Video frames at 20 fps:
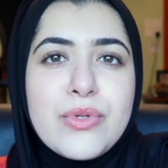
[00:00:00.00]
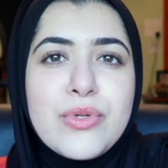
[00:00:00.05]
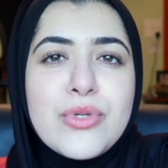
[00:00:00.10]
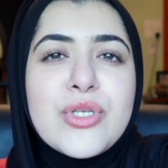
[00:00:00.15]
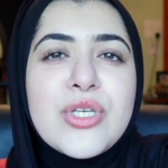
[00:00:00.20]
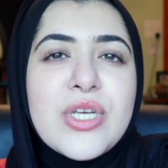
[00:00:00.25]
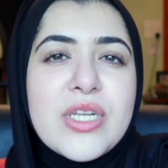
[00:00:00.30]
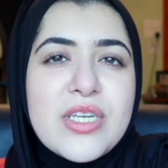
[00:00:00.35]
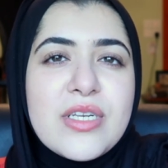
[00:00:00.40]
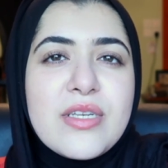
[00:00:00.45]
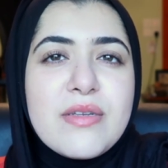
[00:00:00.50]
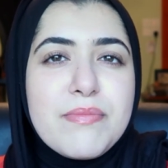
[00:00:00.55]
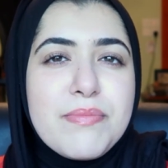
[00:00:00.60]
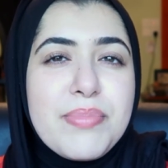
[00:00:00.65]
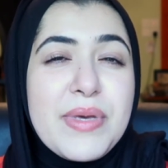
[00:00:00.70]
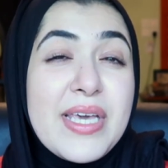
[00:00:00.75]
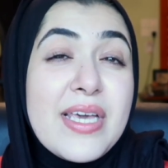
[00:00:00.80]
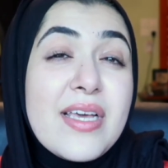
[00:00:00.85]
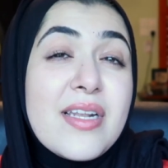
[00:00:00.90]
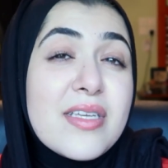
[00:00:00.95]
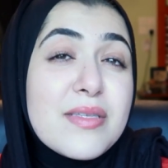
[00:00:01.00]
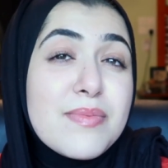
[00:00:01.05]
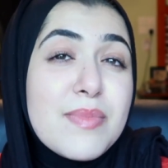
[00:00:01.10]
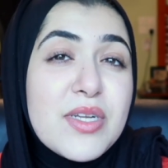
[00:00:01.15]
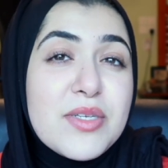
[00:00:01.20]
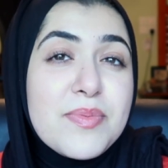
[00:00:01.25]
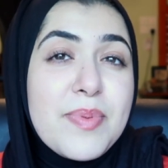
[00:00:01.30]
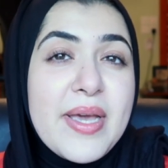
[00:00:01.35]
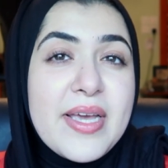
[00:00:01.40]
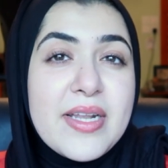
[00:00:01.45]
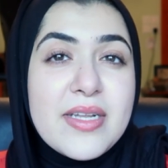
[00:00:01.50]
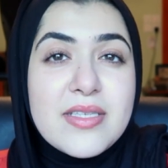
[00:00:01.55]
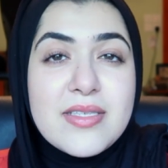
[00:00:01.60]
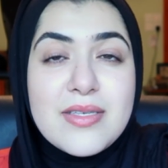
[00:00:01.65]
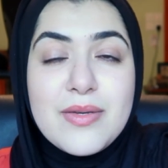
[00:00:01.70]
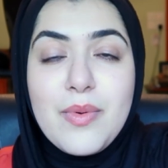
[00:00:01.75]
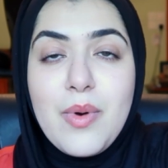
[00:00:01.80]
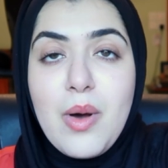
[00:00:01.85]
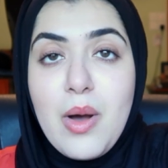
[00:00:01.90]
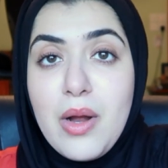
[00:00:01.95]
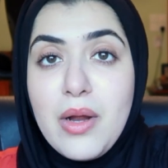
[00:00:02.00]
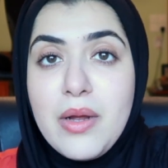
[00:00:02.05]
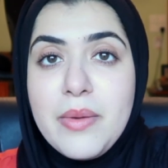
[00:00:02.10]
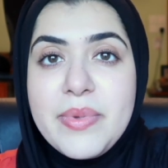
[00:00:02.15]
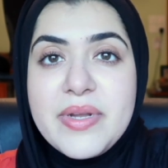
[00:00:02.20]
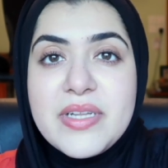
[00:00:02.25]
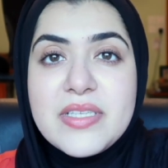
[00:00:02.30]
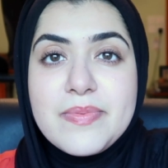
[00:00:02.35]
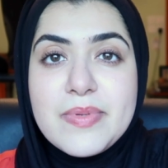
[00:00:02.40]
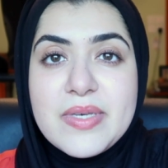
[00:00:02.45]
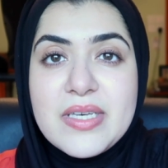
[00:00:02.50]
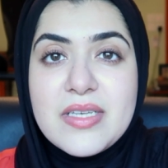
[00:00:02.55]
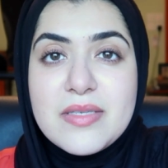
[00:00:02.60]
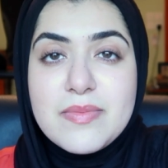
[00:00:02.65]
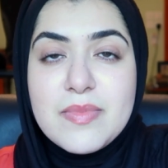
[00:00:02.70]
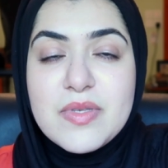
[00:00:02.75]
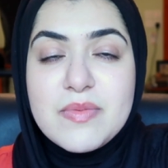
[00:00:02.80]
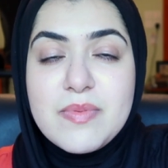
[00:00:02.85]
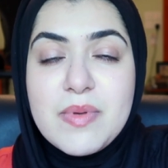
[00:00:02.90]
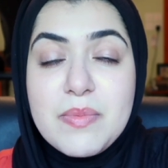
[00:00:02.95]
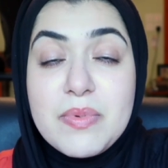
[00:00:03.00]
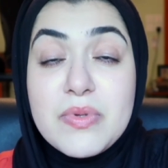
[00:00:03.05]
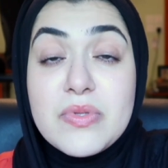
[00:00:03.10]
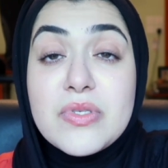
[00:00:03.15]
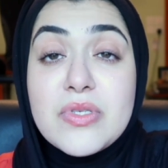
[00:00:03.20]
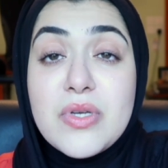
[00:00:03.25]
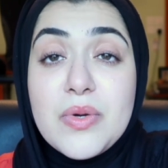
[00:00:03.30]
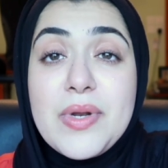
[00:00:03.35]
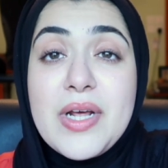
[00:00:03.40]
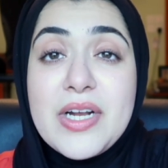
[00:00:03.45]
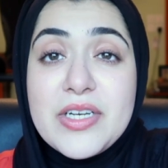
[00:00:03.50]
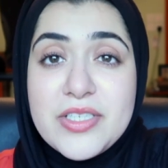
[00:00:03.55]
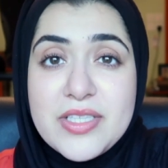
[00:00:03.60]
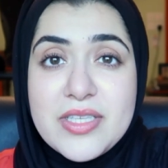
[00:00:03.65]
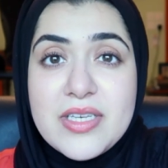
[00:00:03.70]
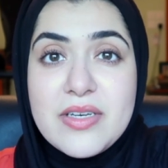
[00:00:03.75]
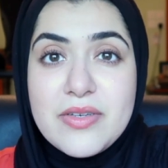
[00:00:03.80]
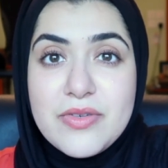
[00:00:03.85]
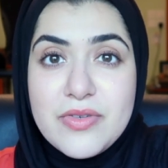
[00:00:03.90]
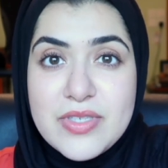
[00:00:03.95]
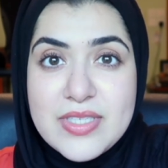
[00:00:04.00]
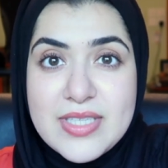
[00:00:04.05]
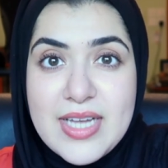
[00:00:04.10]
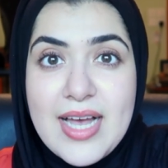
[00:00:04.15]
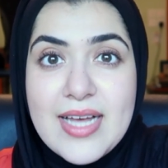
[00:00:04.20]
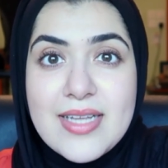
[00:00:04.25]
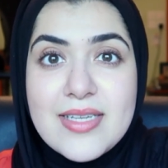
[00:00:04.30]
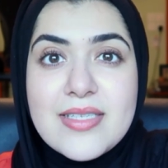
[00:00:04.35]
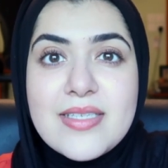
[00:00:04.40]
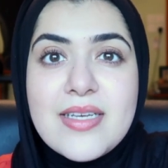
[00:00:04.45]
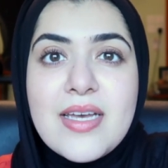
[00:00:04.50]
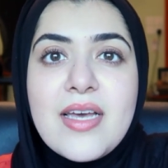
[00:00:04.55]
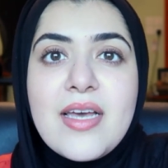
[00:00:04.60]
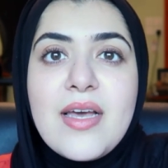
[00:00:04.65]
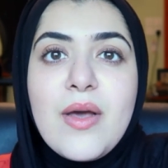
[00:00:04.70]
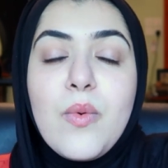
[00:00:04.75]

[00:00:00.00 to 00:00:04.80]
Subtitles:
shouldn't be in as much pain as you are, but it's because most people don't actually understand